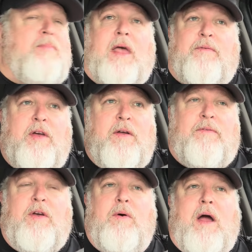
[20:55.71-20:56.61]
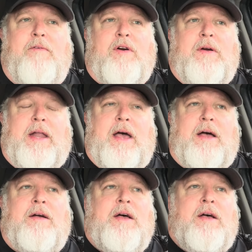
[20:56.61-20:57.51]
If you if you were ever in
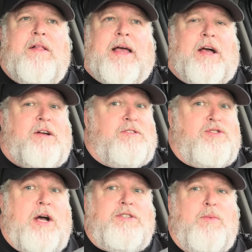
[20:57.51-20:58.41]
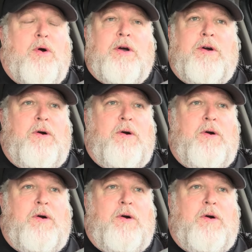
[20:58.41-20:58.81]
a like a construction worker